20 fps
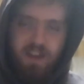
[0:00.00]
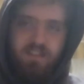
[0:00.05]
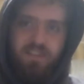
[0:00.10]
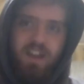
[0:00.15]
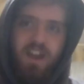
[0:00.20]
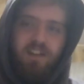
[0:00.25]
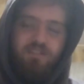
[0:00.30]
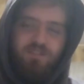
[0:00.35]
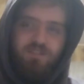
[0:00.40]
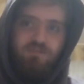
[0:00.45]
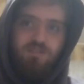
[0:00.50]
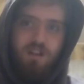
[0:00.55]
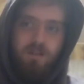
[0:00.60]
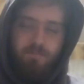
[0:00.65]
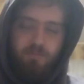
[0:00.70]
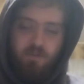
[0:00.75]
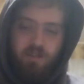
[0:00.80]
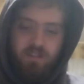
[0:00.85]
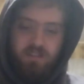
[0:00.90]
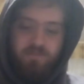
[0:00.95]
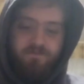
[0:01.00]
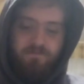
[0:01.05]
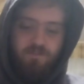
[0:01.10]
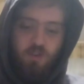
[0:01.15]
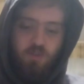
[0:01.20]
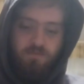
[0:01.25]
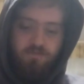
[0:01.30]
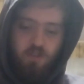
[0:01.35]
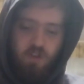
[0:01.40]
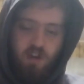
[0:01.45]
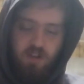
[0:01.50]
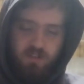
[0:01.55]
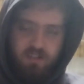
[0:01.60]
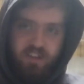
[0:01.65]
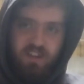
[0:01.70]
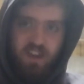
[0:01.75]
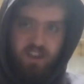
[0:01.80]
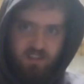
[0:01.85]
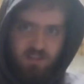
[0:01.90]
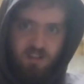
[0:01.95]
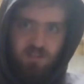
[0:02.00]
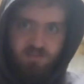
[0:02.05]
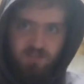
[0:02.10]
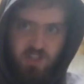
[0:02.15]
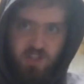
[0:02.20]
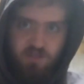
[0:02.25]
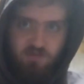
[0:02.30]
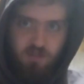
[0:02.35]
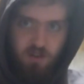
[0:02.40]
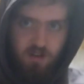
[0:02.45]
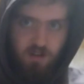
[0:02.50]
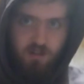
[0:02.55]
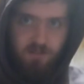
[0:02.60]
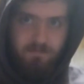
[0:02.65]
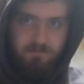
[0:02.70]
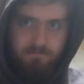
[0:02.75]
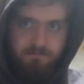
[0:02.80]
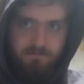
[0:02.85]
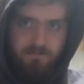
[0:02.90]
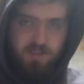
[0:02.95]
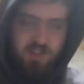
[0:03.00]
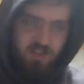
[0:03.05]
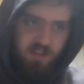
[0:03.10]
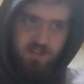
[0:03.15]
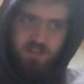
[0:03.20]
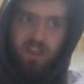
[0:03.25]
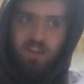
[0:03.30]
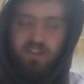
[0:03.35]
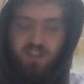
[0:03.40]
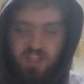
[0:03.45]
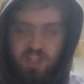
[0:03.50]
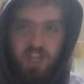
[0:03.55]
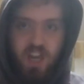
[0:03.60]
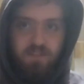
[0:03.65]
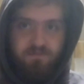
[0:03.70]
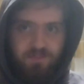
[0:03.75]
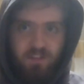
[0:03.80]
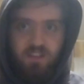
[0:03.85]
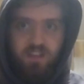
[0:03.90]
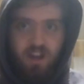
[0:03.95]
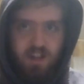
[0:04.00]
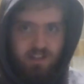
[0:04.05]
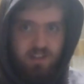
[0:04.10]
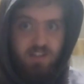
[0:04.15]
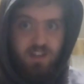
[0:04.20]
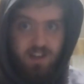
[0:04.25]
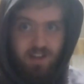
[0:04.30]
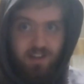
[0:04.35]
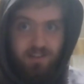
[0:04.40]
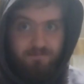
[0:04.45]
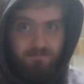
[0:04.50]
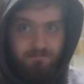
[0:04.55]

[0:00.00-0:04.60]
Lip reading: and now you all broken the full floor again, aren't you all? Just like Jeffy last time.